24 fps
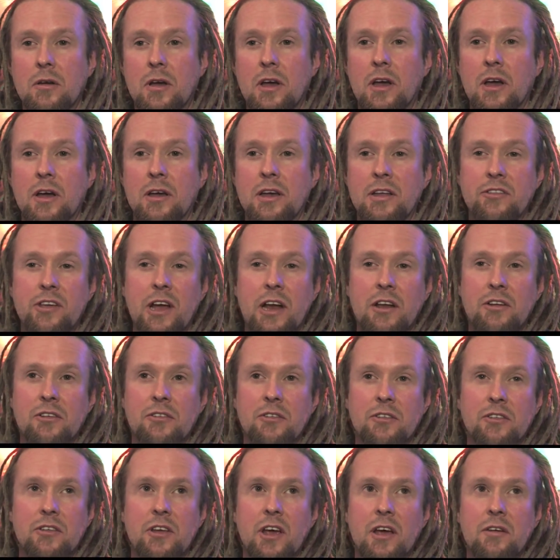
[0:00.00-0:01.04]
uh,
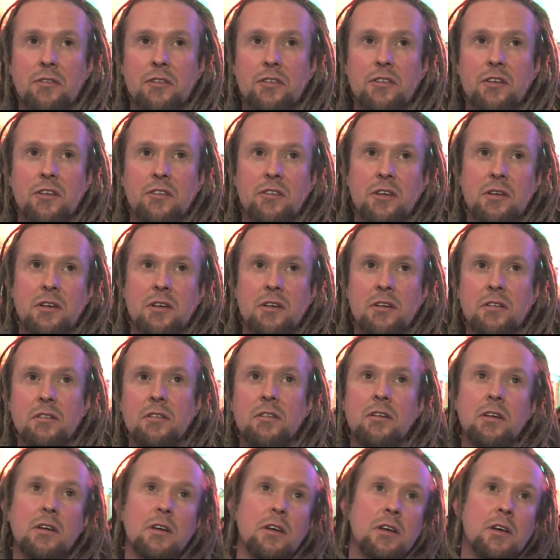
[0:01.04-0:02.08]
intelligence services in
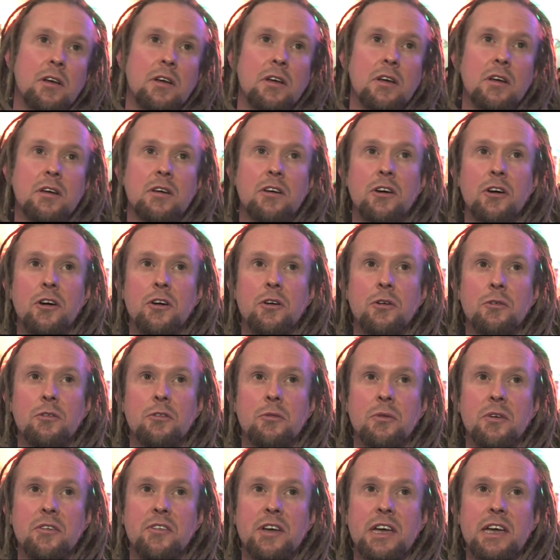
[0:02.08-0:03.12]

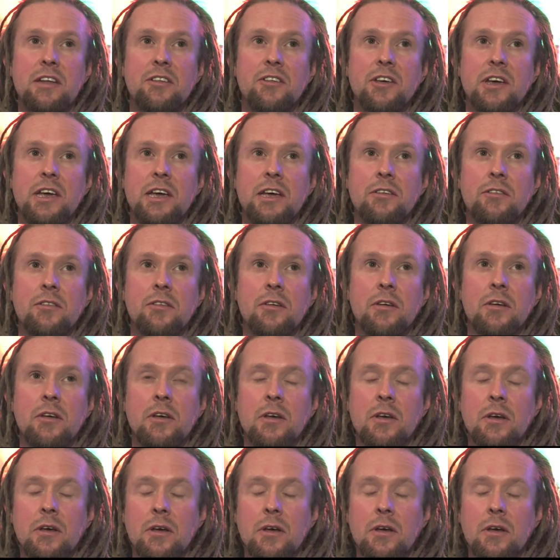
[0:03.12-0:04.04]
cahoots with ETs.